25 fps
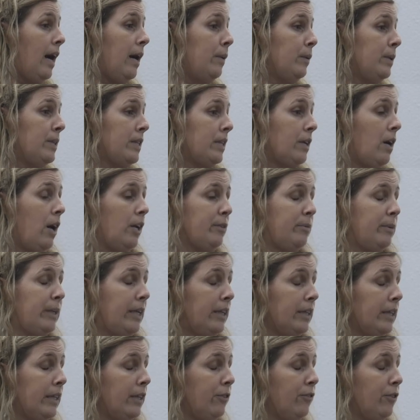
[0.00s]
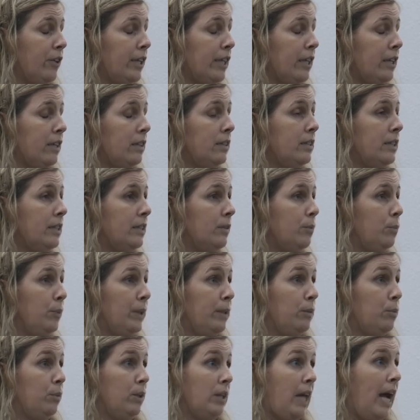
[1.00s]
I was in hospitality for years and
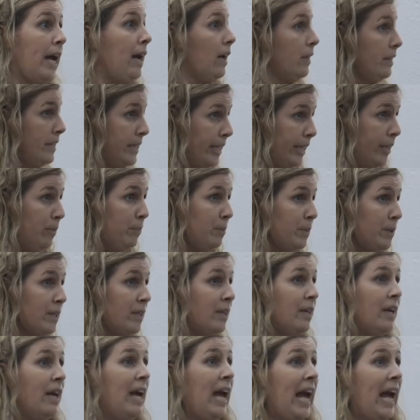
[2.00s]
we'd rely on tips,